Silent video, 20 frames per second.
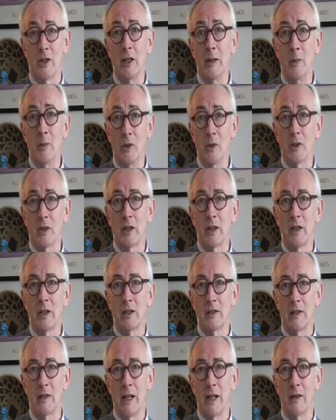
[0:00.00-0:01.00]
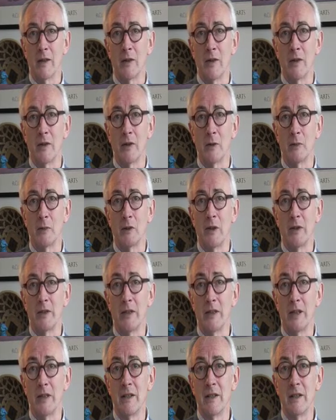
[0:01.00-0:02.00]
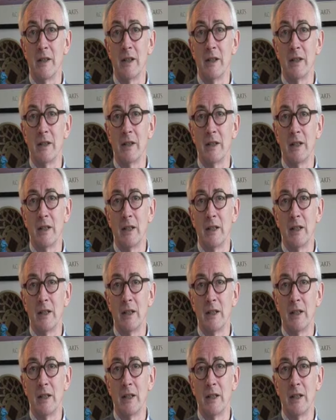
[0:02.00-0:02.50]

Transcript: e-book, downloadable on the internet,